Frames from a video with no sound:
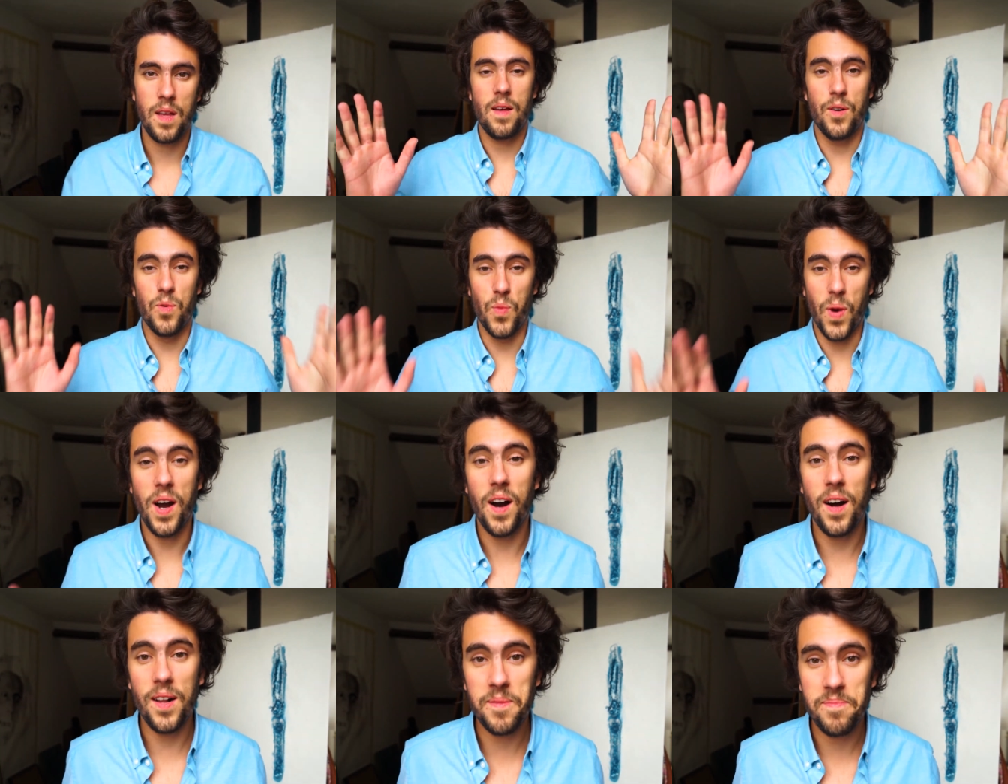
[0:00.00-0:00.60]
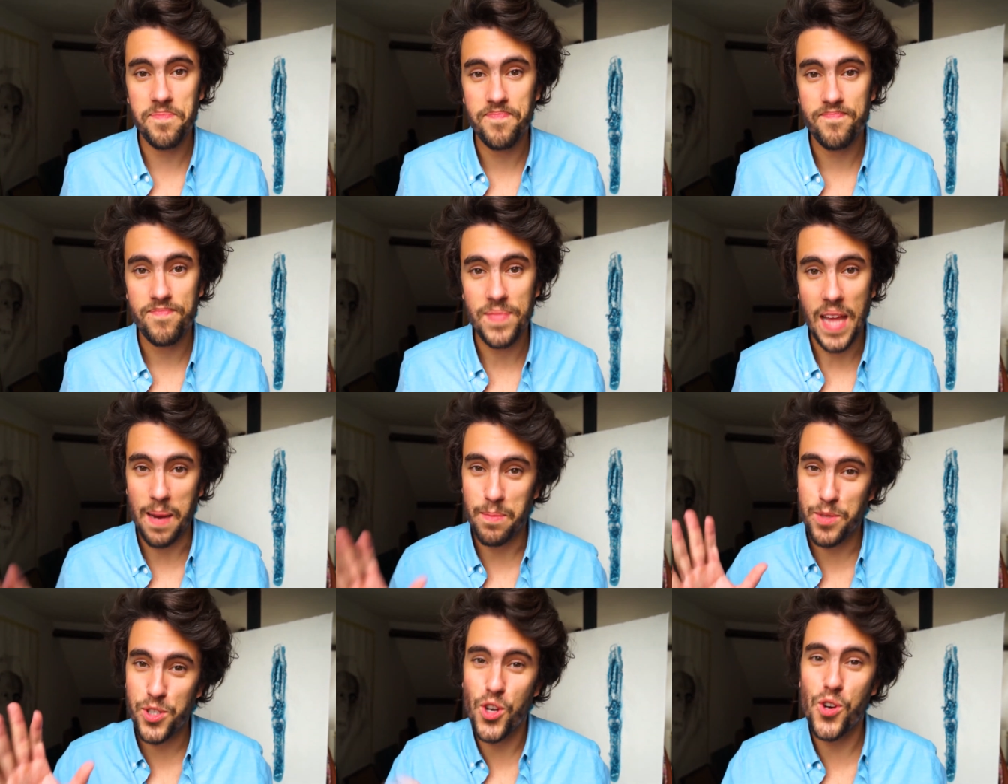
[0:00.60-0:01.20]
Well,
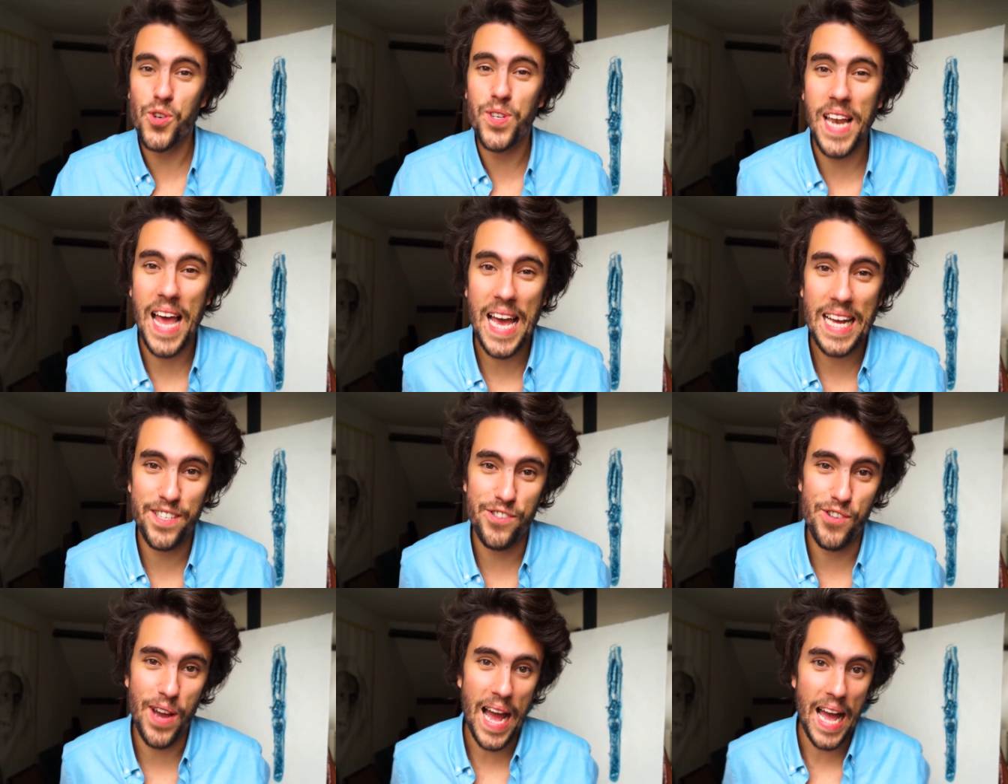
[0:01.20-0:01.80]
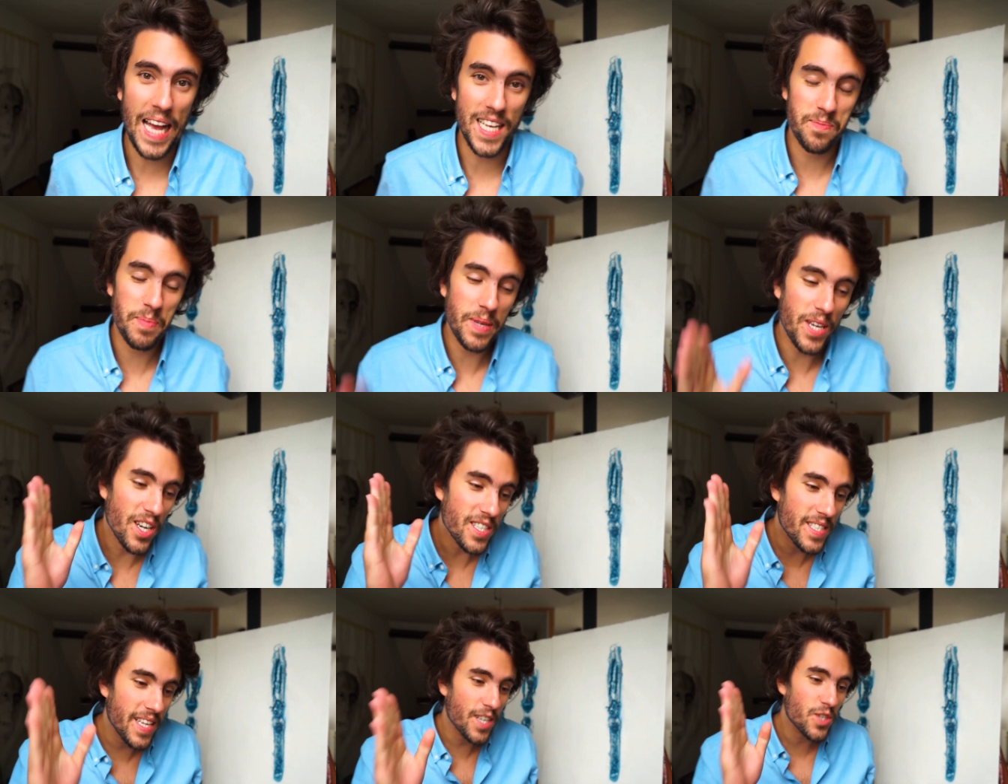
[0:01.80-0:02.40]
I'm so glad you asked,
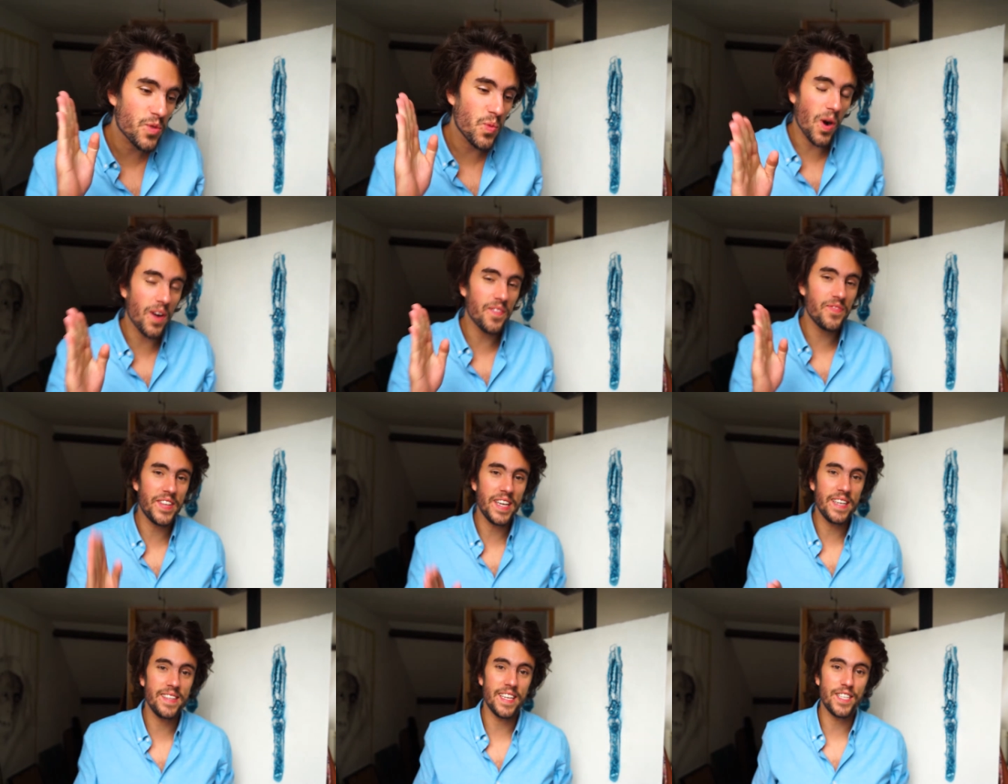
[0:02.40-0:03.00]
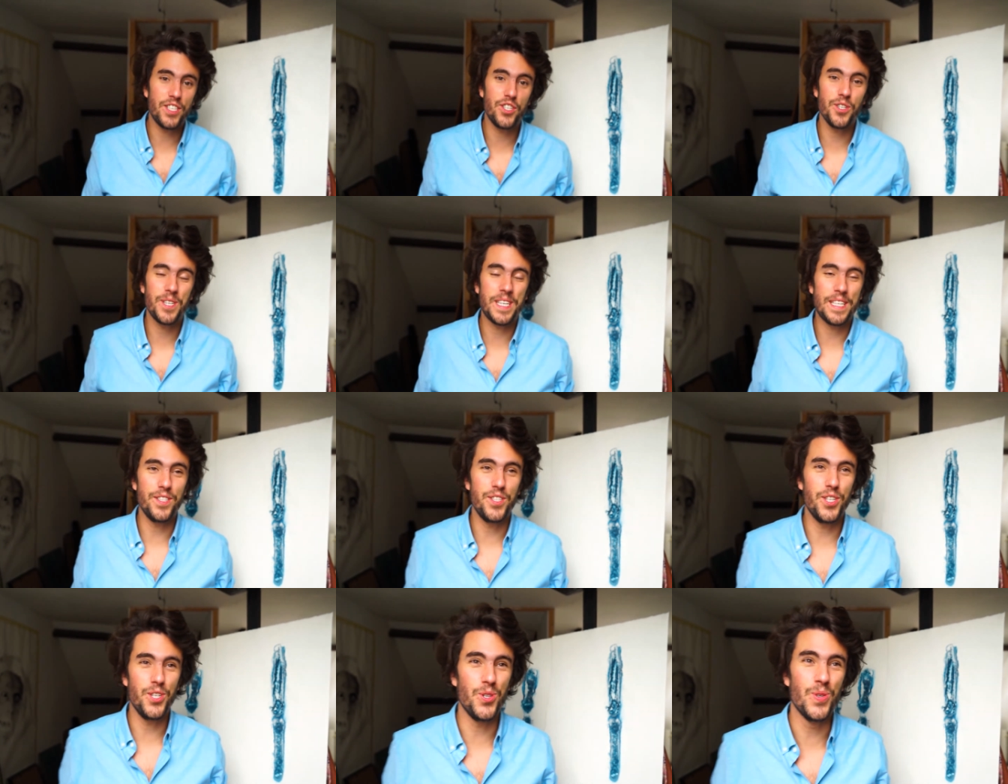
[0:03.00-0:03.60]
because there's one thing that you
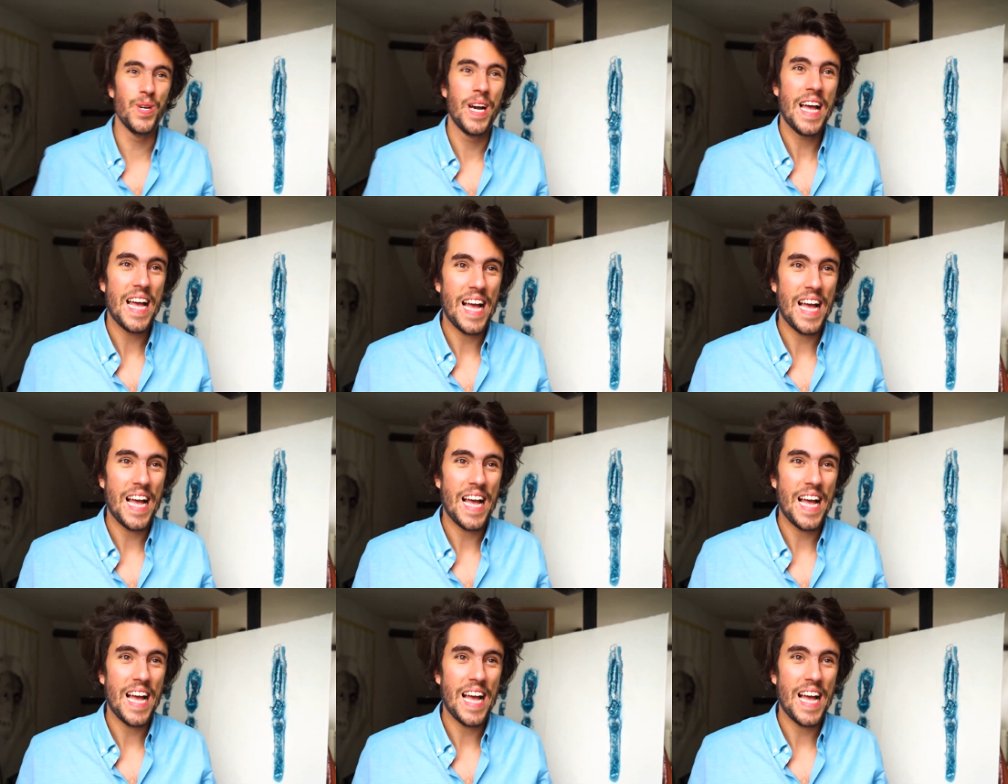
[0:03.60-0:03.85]
can do,